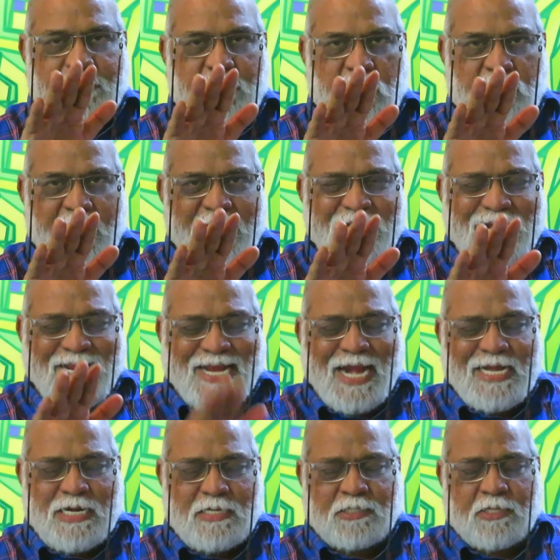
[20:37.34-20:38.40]
about
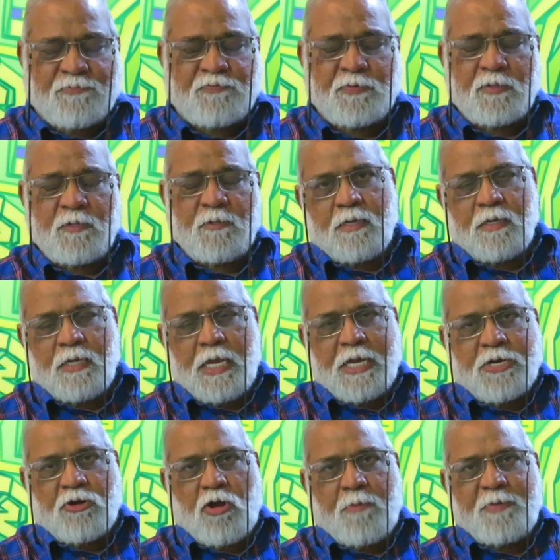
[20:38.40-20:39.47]
indicators of
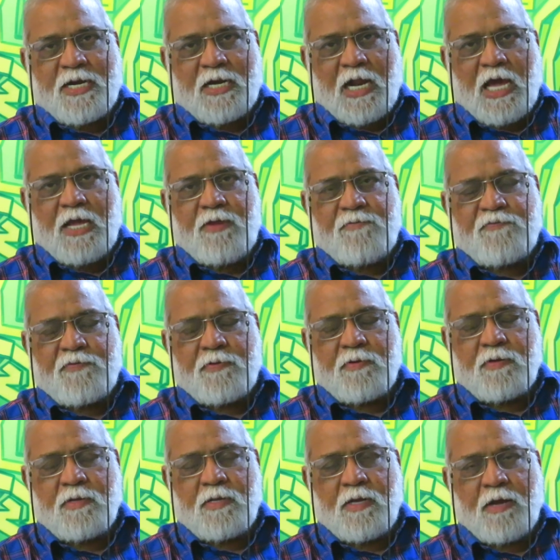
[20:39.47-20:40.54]
economic life
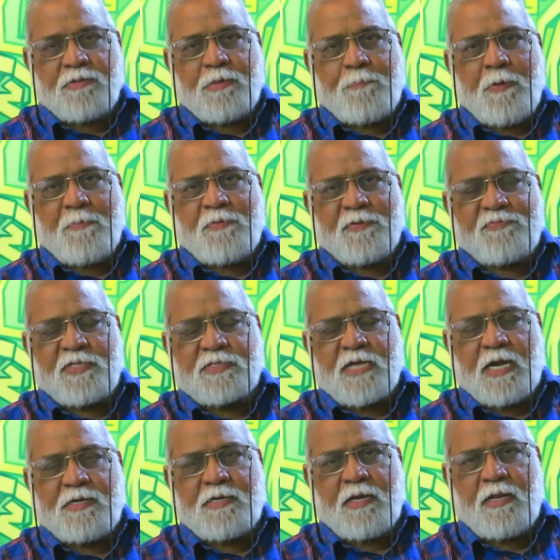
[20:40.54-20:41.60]
of the people of this
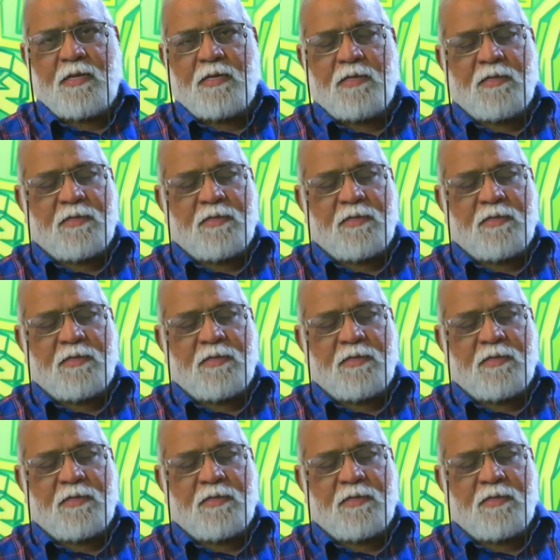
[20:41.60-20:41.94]
country.